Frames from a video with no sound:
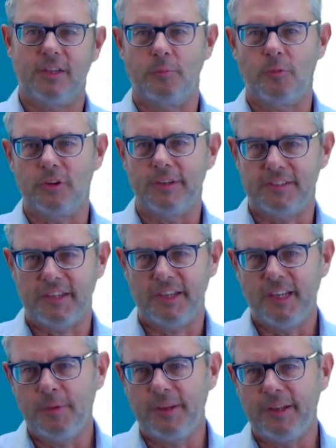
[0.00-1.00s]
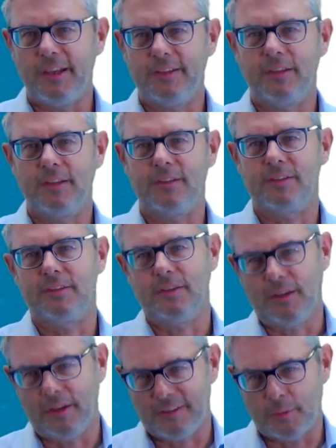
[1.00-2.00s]
are more or less eliminated,
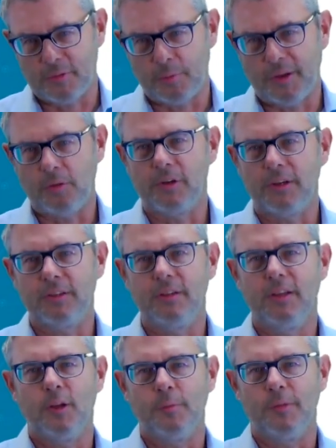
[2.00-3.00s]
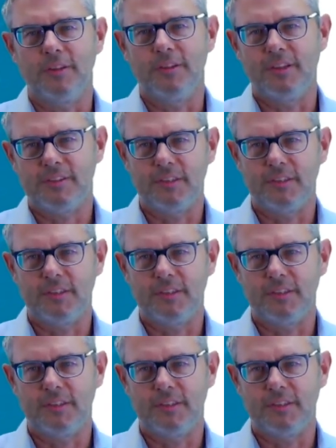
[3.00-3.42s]
except the big one, but this